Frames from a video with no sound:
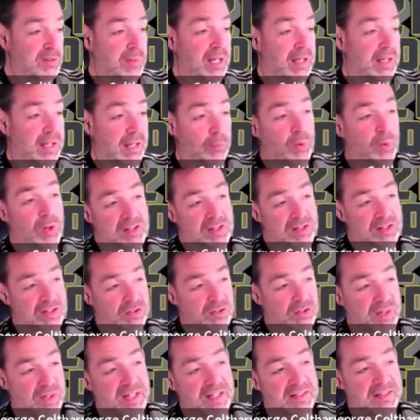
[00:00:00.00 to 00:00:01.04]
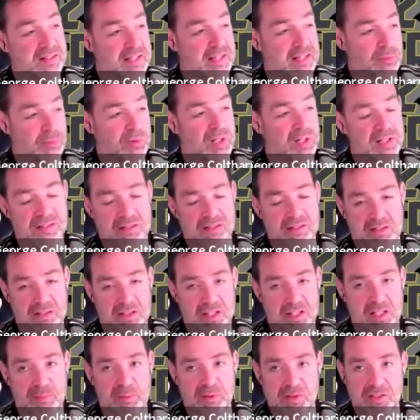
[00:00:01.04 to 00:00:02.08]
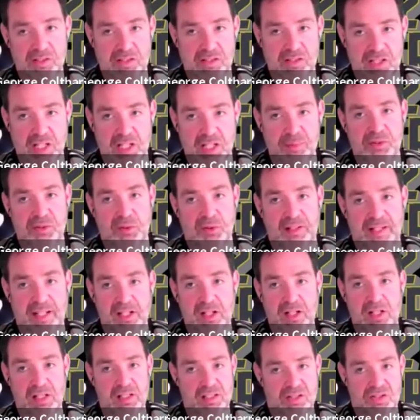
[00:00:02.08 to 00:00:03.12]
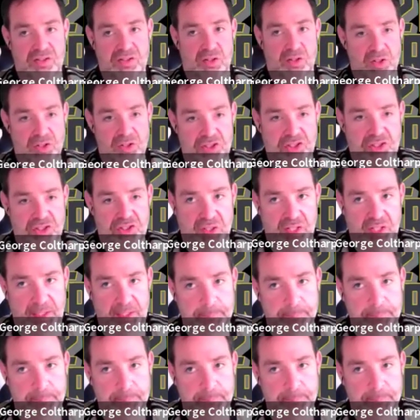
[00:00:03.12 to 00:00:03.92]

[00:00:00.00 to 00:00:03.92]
like one of the screens that they run is a double screen. They call it surge screen.